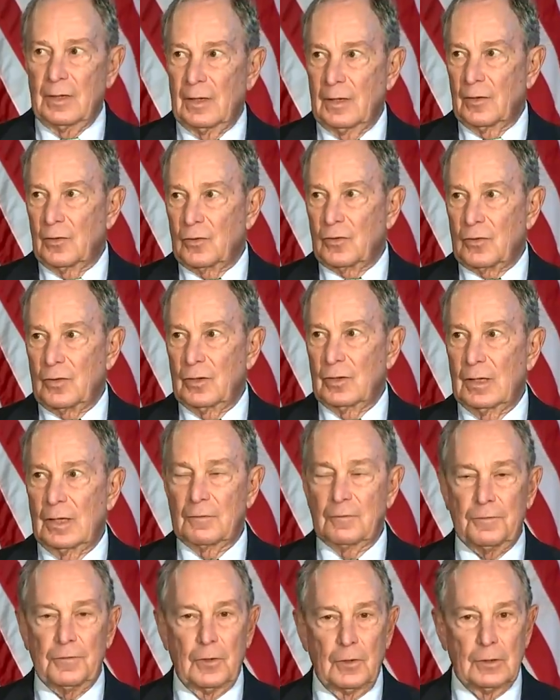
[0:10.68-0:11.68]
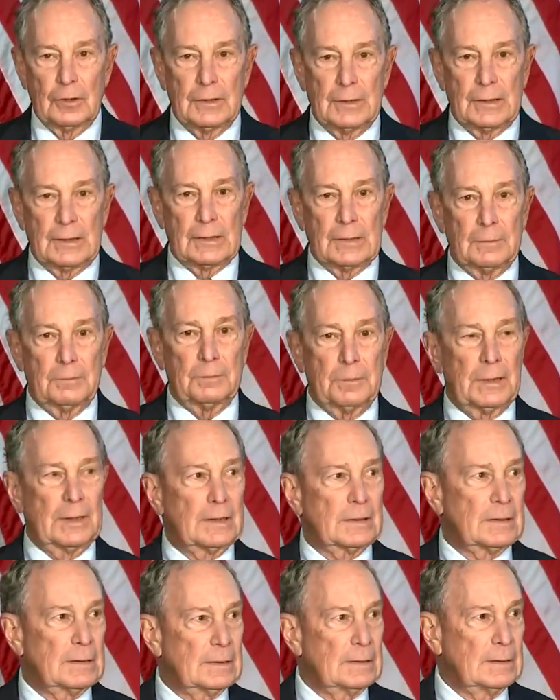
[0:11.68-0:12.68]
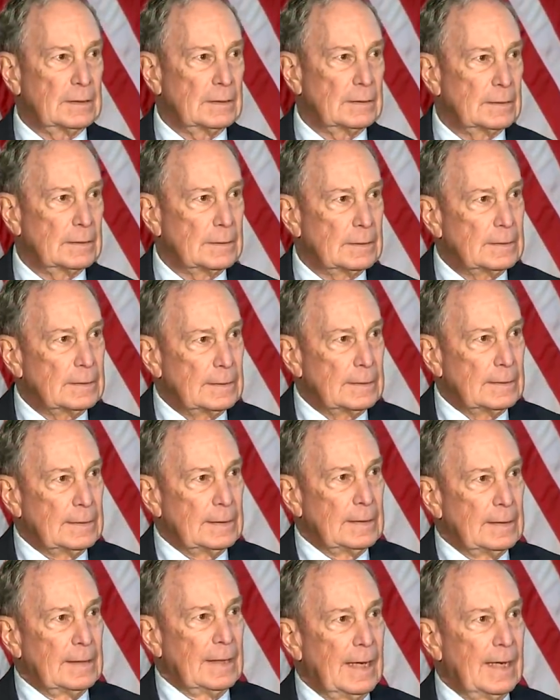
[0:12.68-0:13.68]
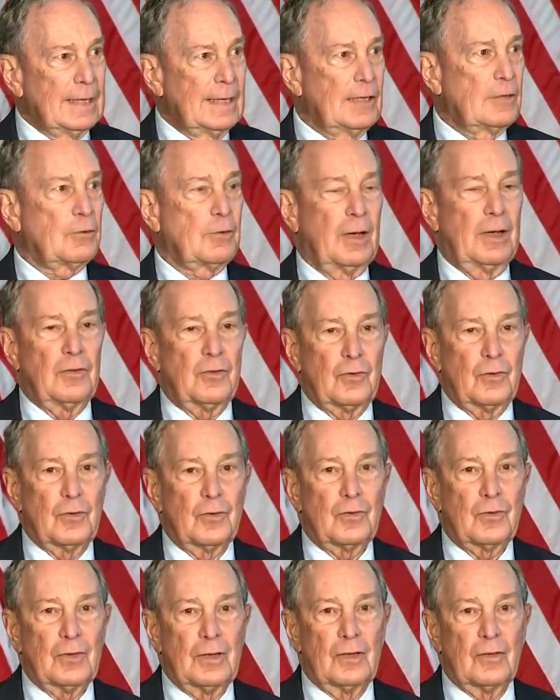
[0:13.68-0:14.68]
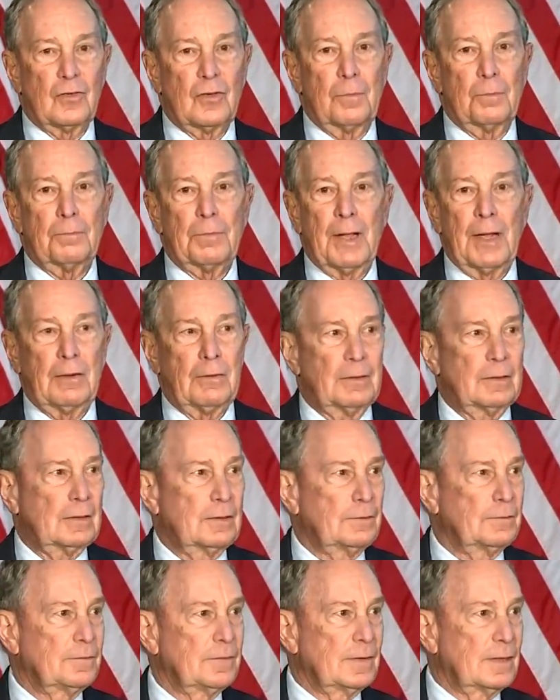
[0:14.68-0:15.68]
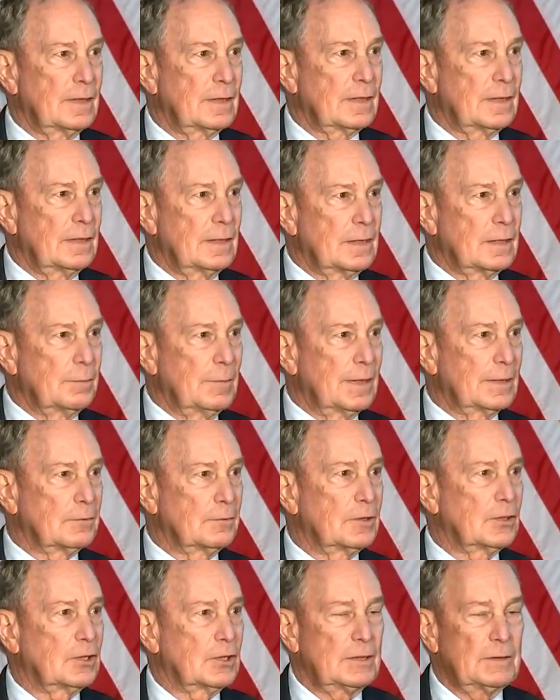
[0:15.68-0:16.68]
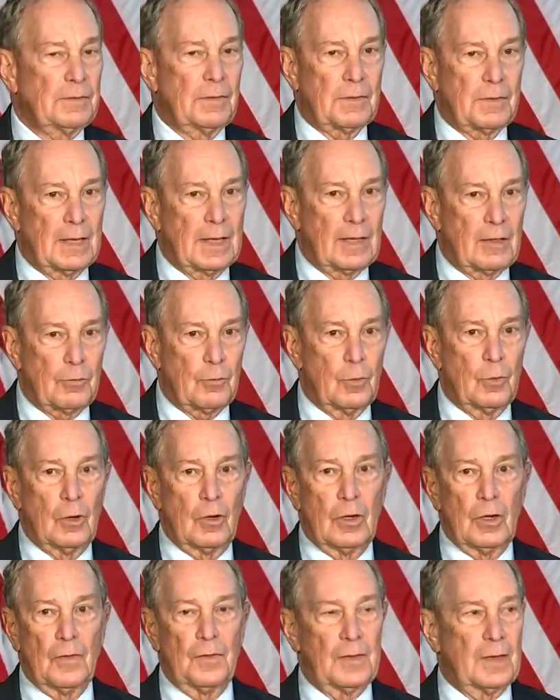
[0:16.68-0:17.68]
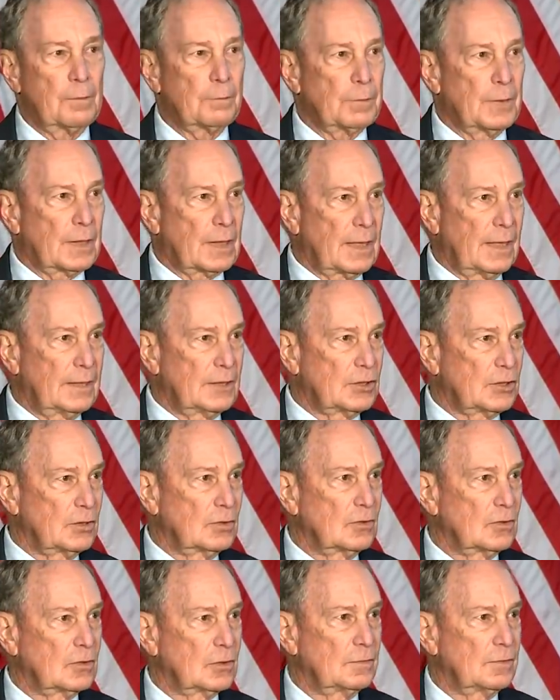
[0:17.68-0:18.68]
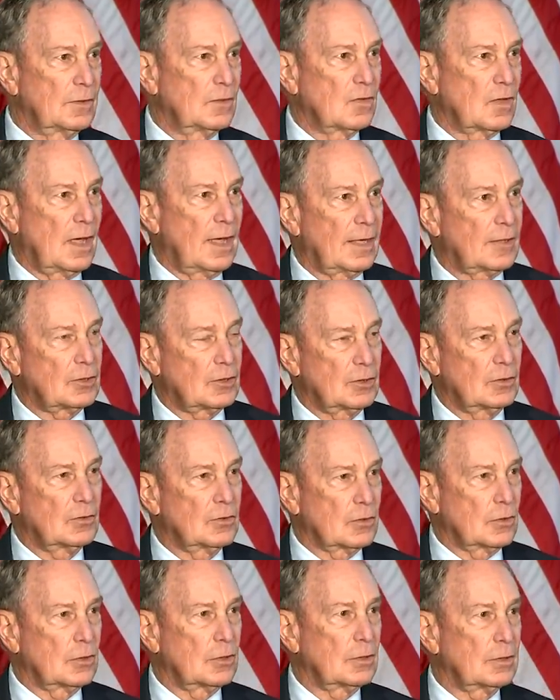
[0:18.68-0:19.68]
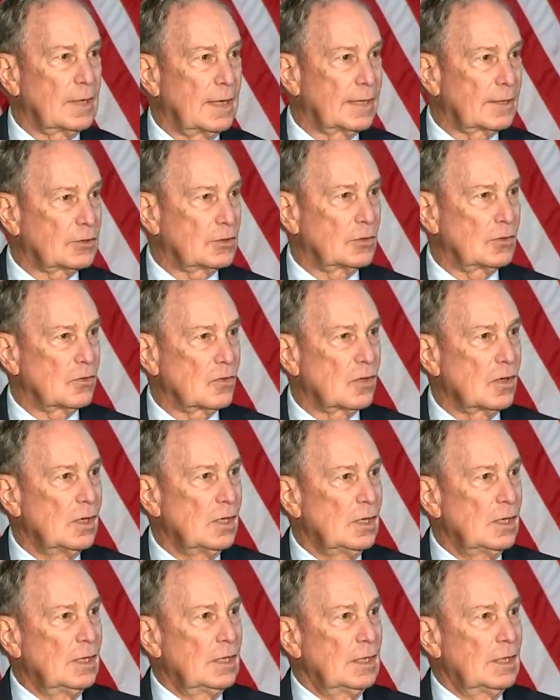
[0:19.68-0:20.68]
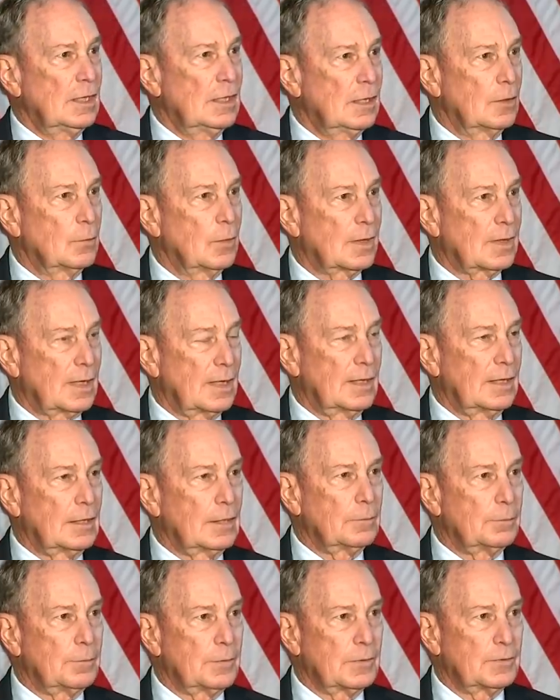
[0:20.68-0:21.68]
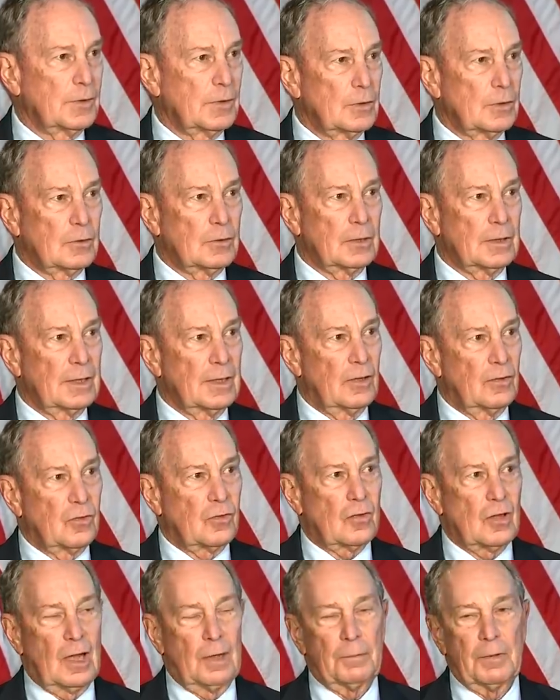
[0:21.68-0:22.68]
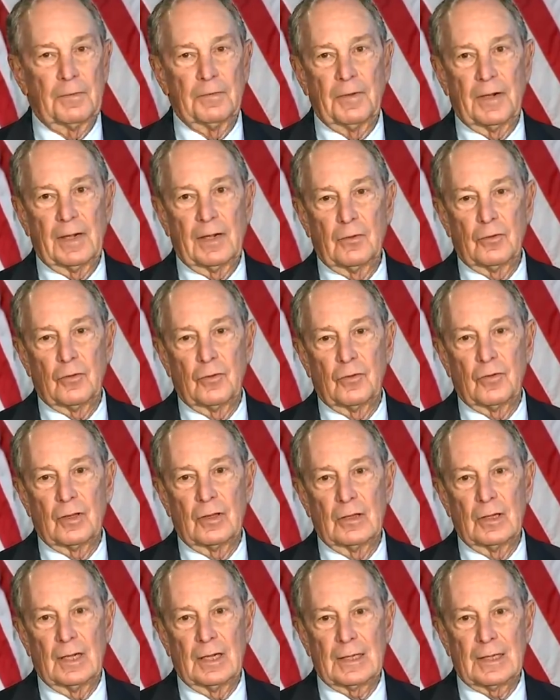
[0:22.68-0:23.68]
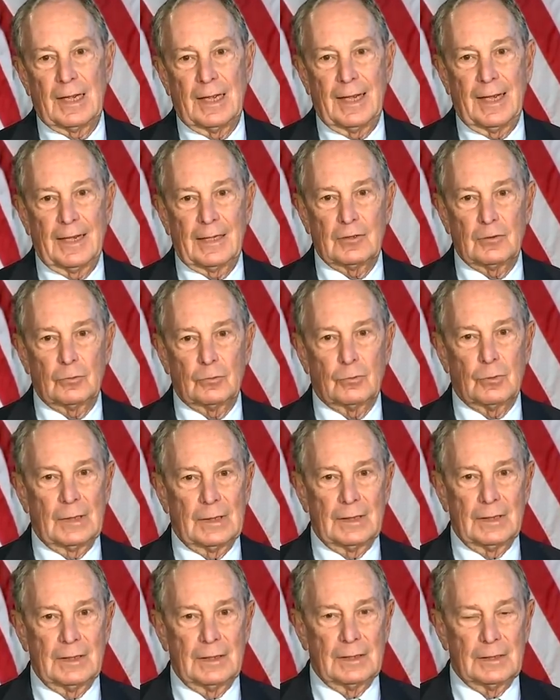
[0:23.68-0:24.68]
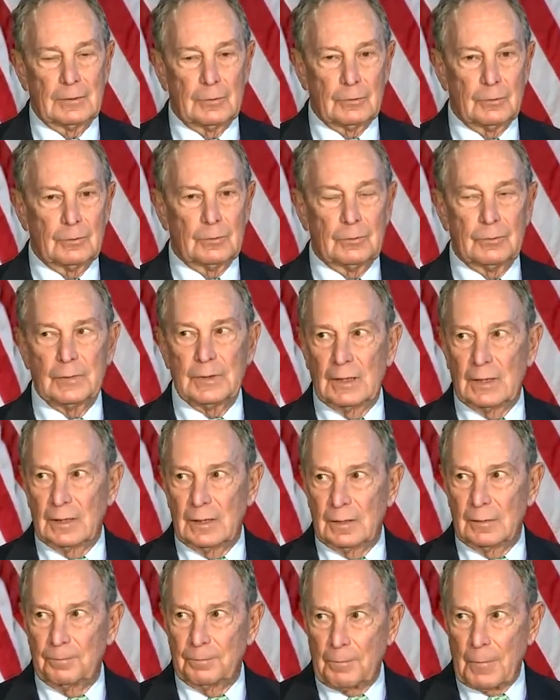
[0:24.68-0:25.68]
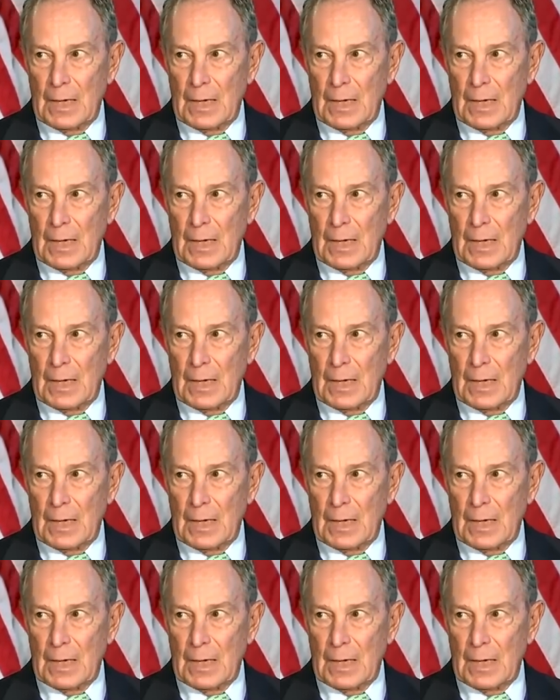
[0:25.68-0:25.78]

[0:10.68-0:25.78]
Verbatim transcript: is still unfolding, but in any crisis, it's imperative that the commander in chief think through all the implications of his actions or her actions uh, with the help of her or his top advisors and not act ra uh, uh, uh,